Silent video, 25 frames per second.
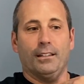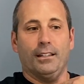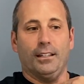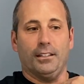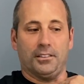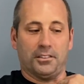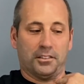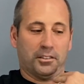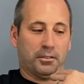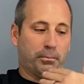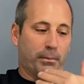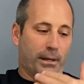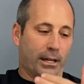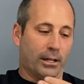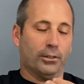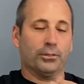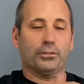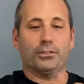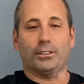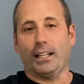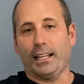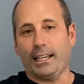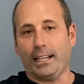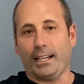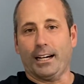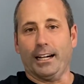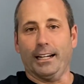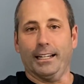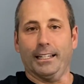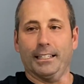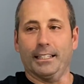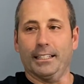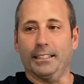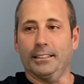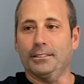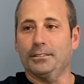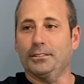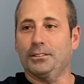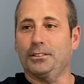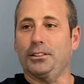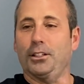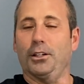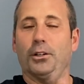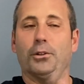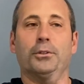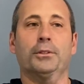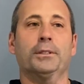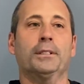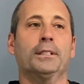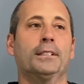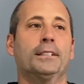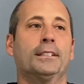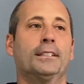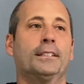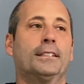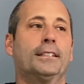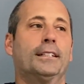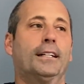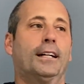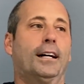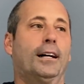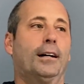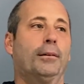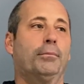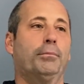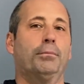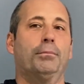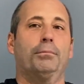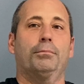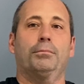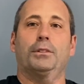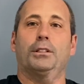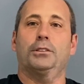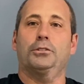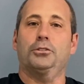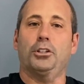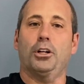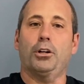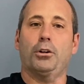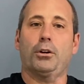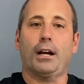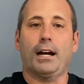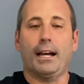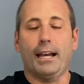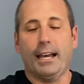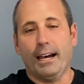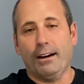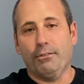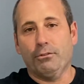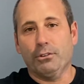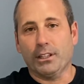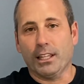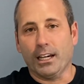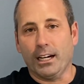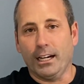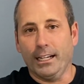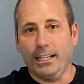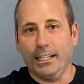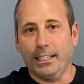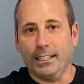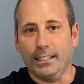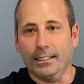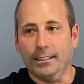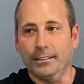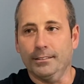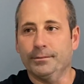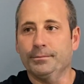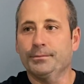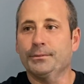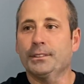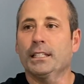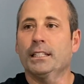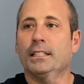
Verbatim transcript: It smells like Heineken. So um, the joke I have with Heineken